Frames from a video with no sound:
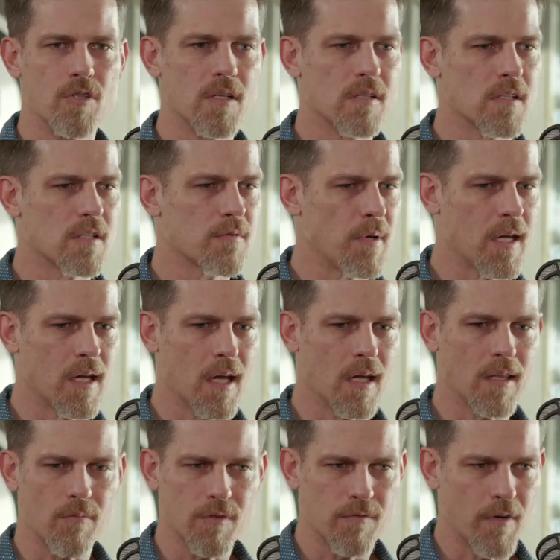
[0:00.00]
Jesus
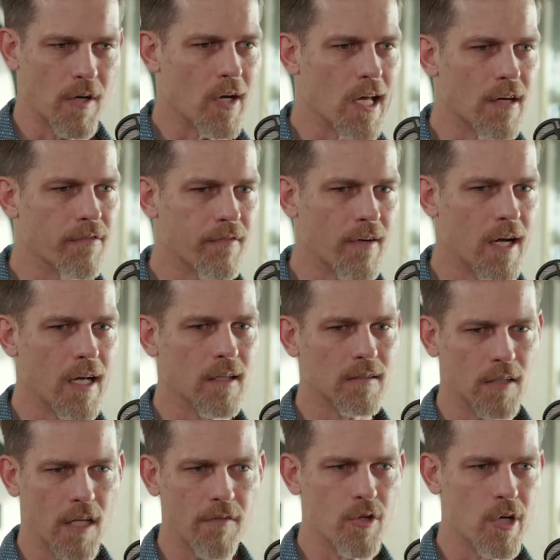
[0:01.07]
speaking, that was very edifying,
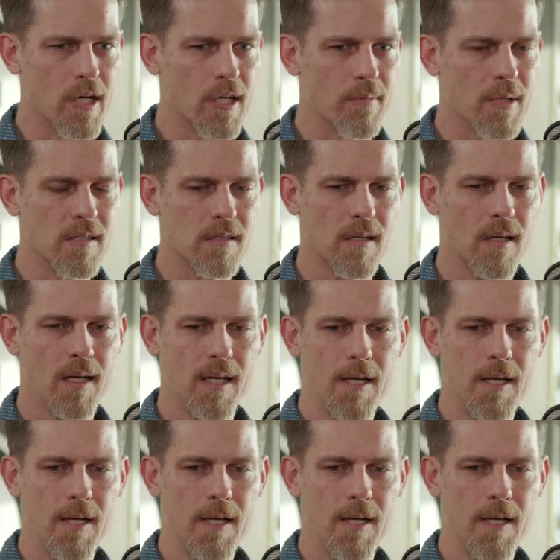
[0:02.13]
love your enemies.